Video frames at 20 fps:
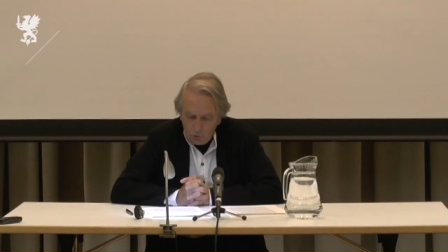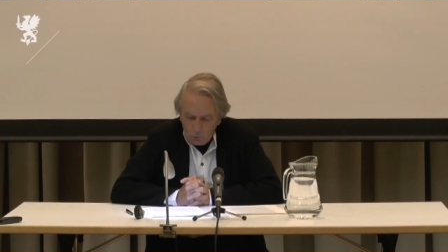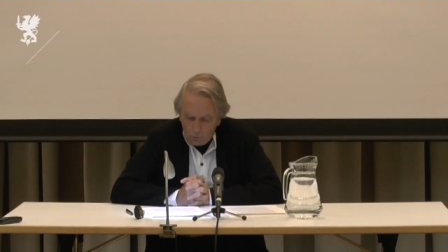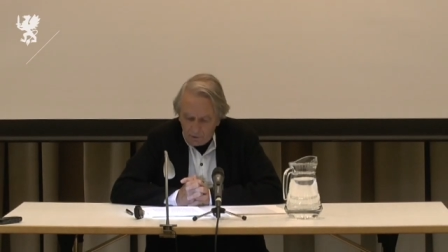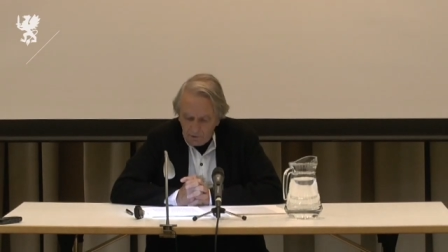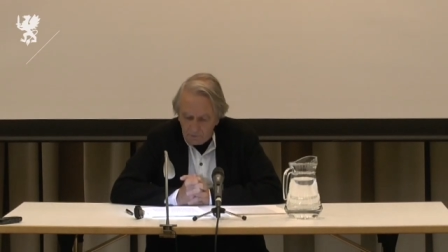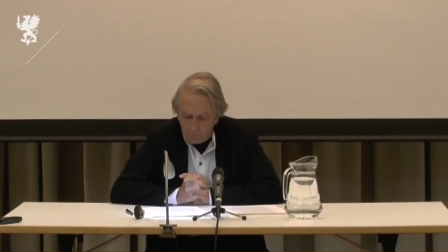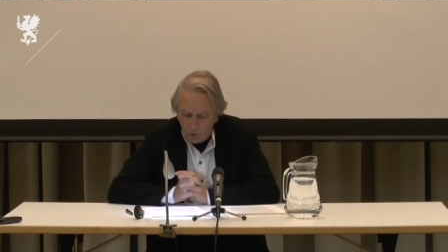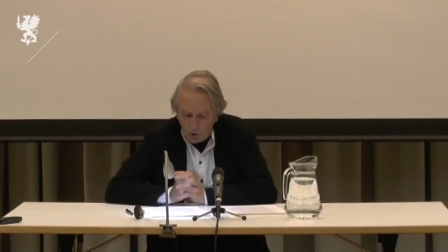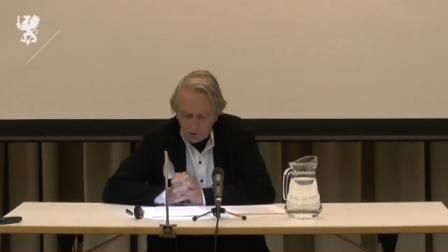
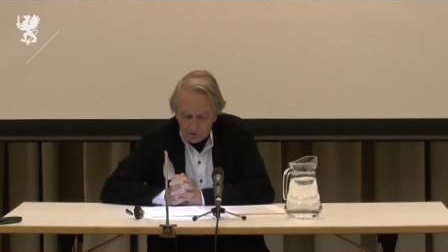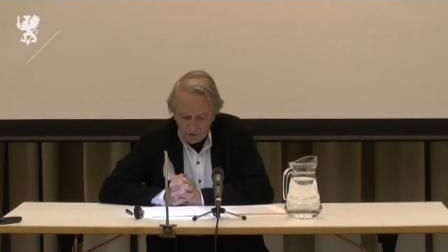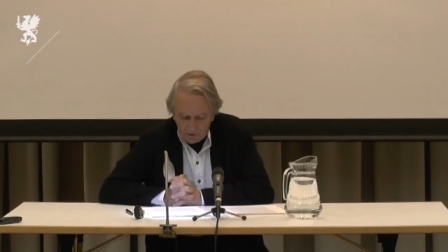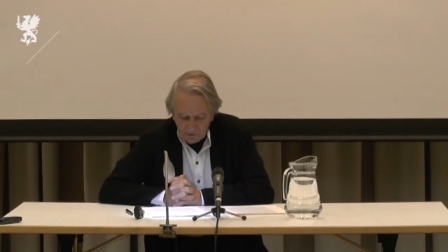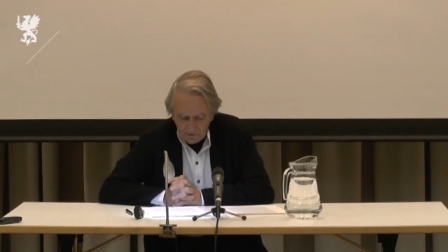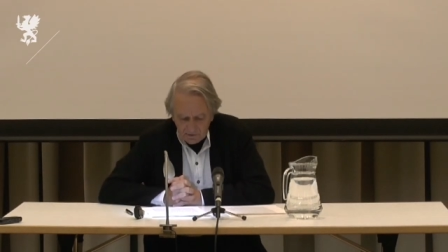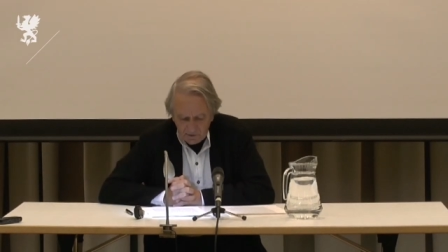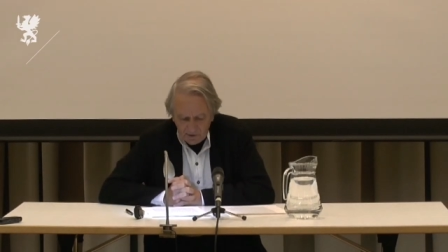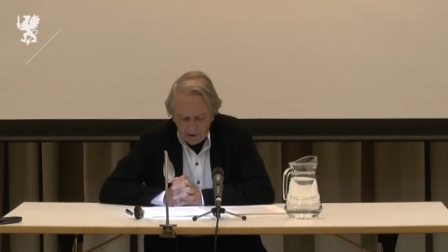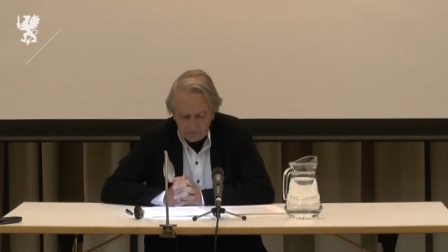when
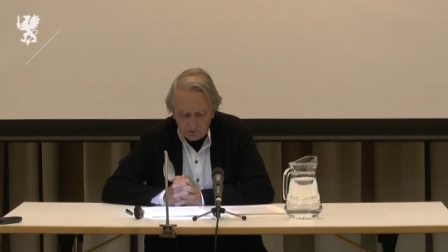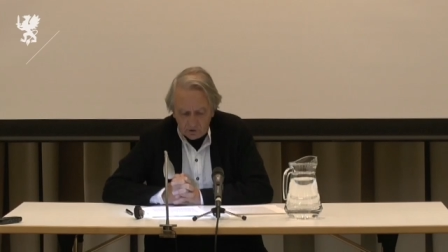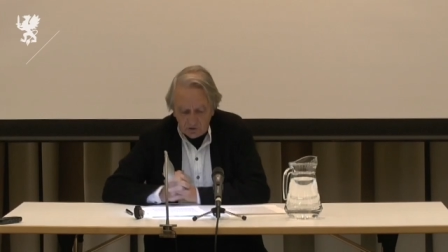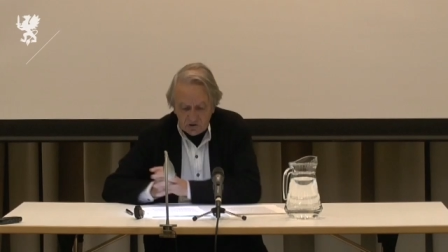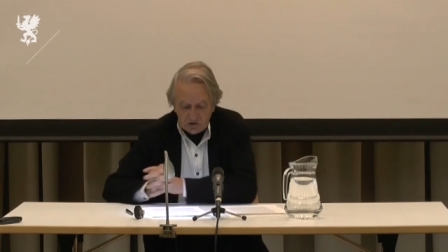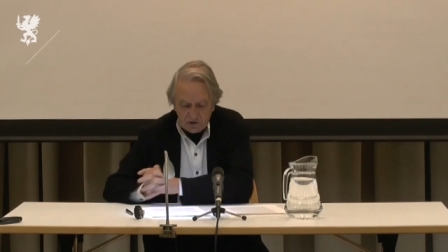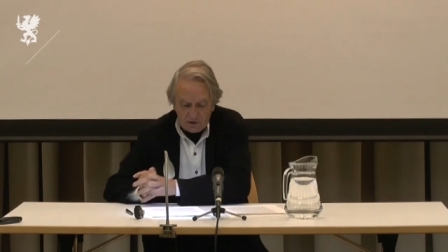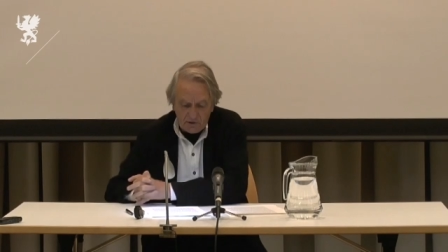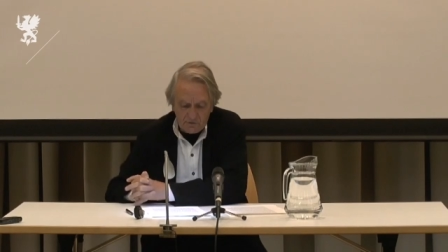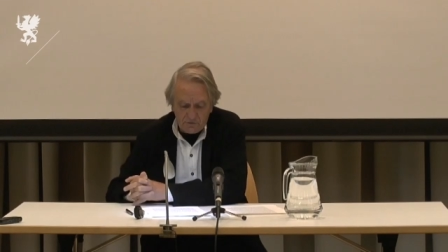modernity has
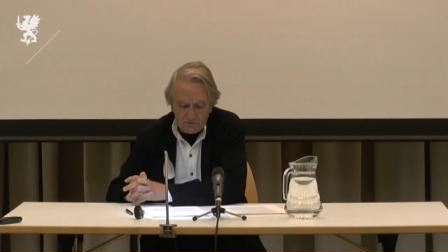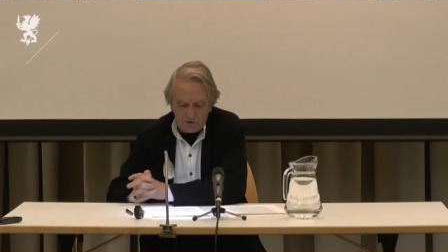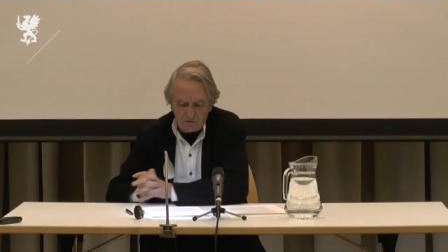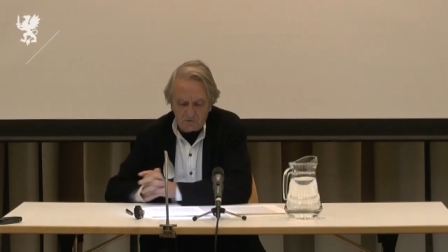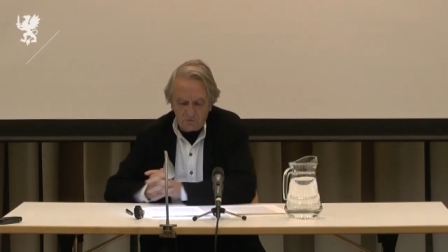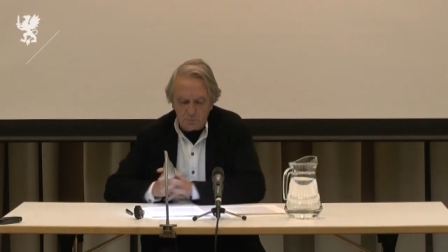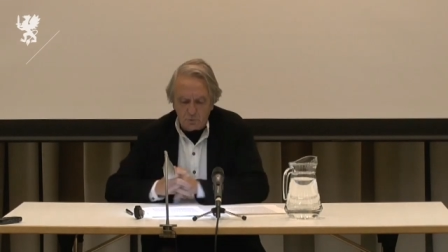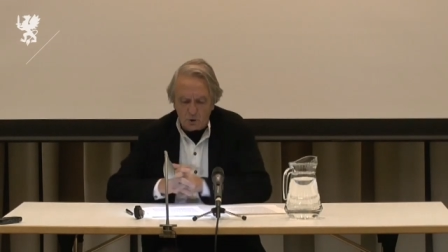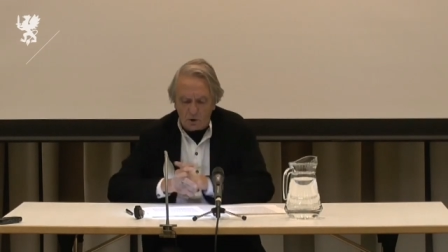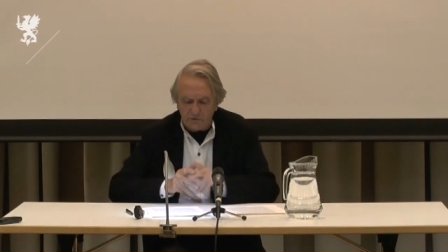achieved
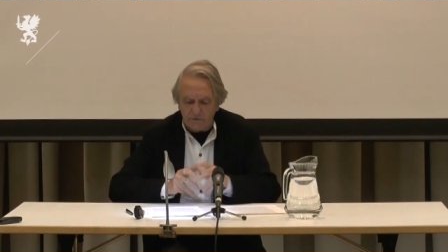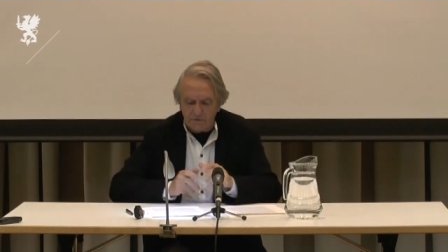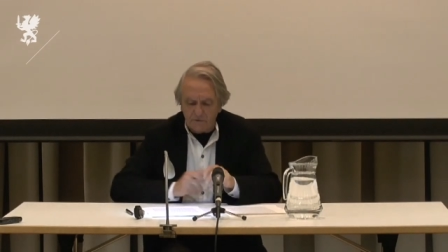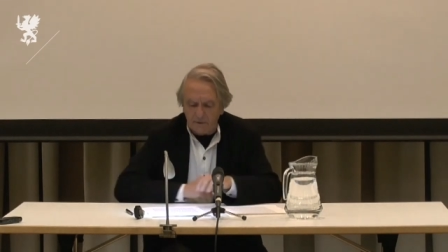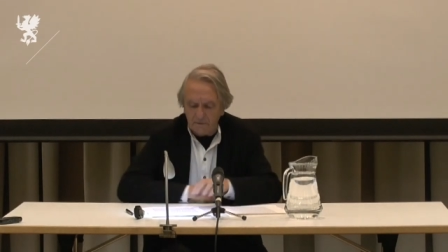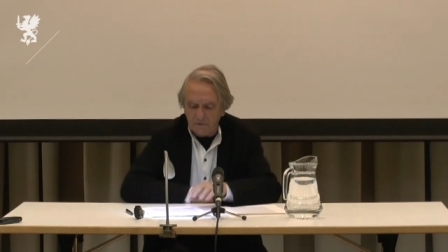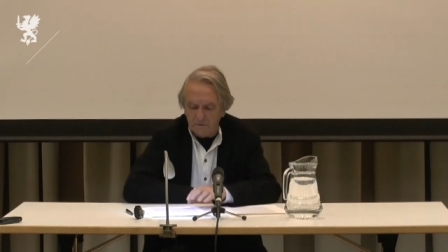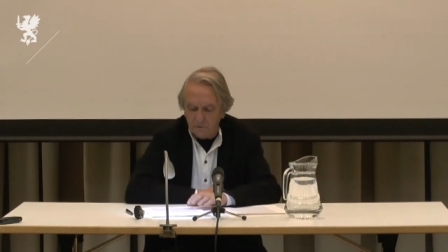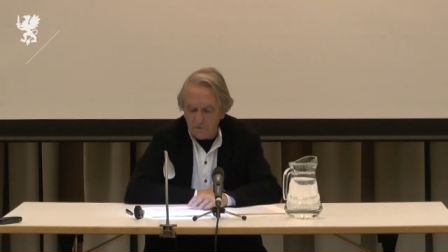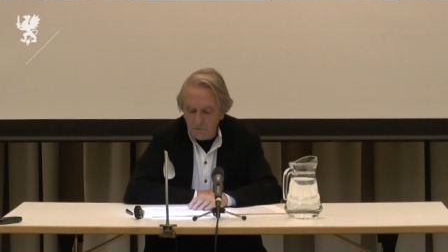its
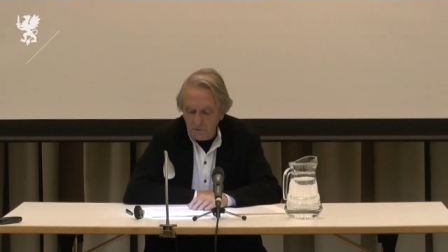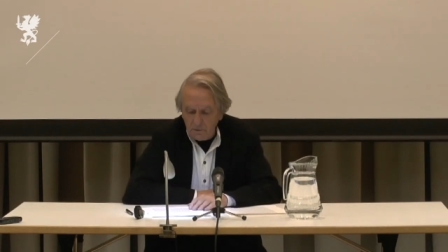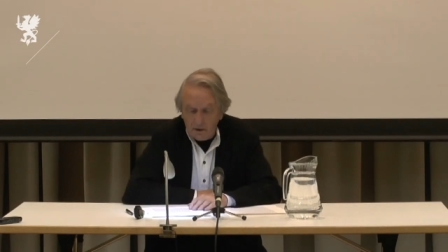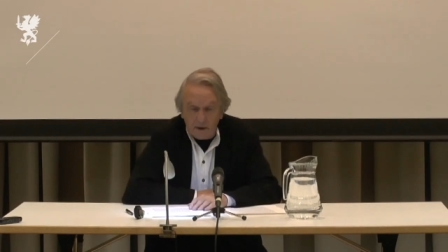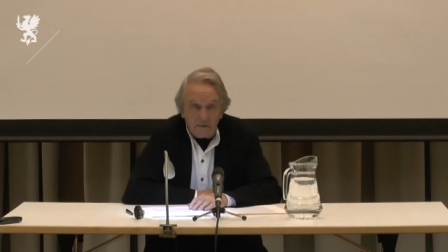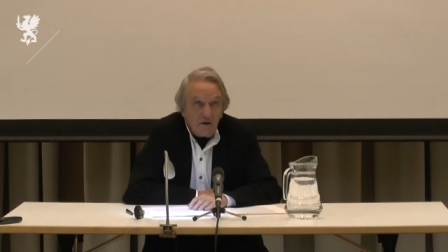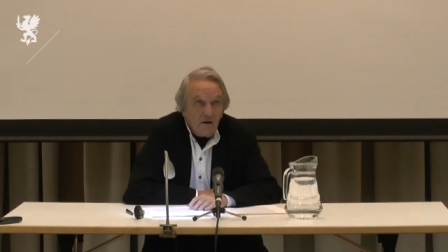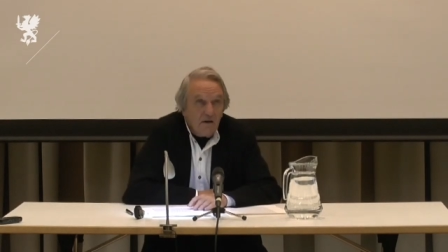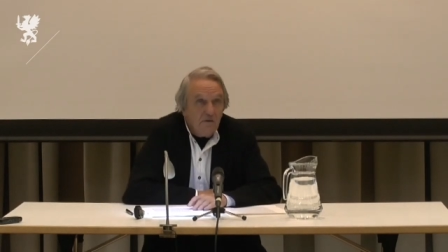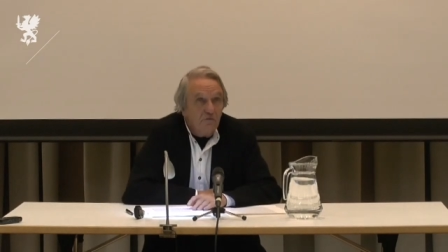process
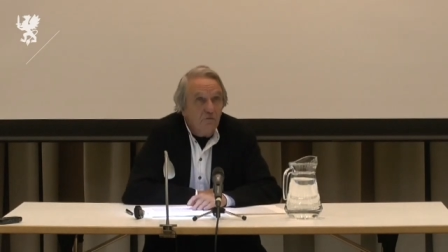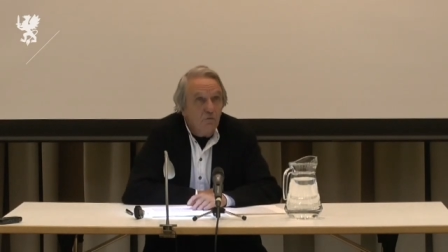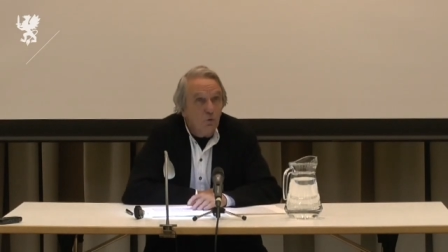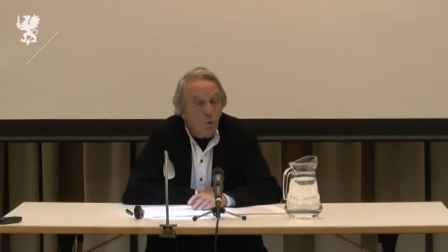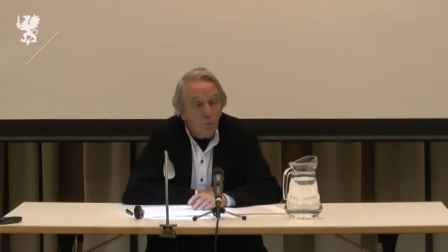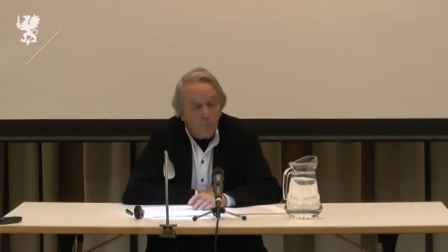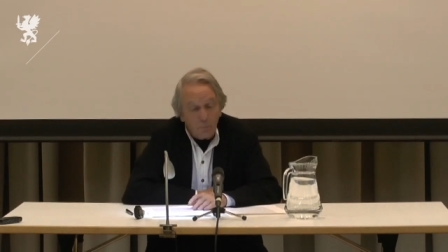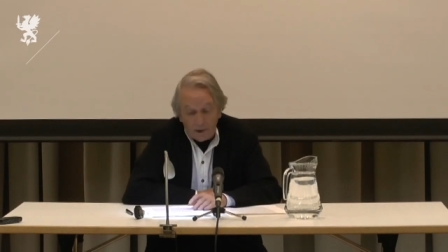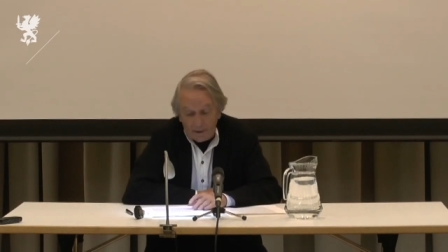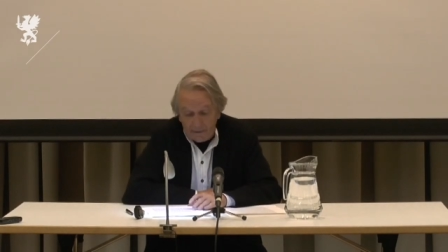and leaves
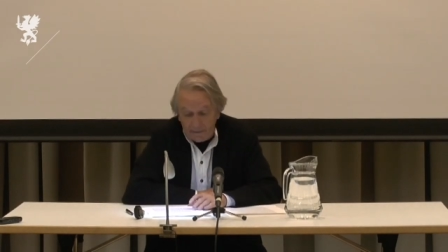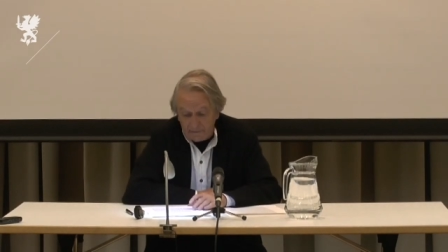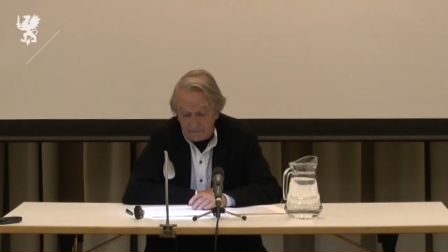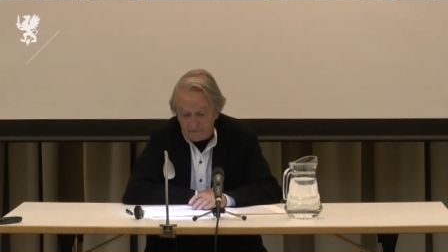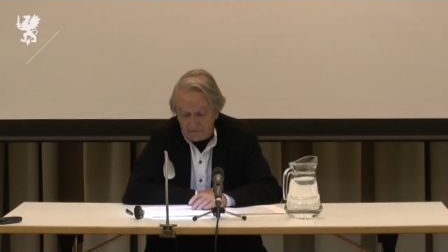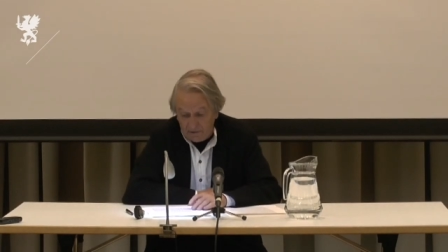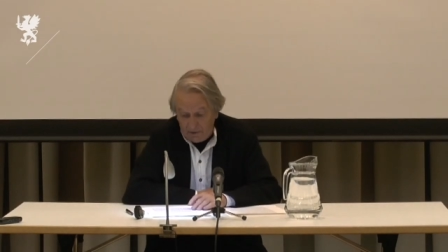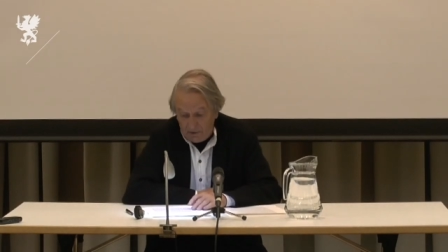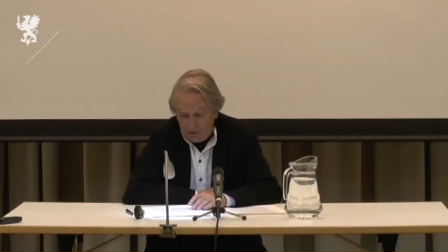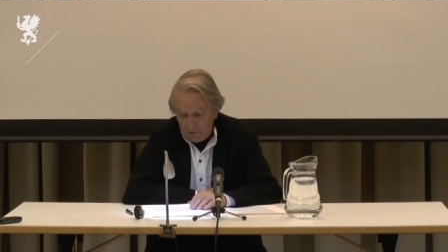no
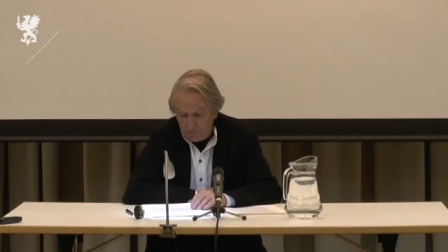place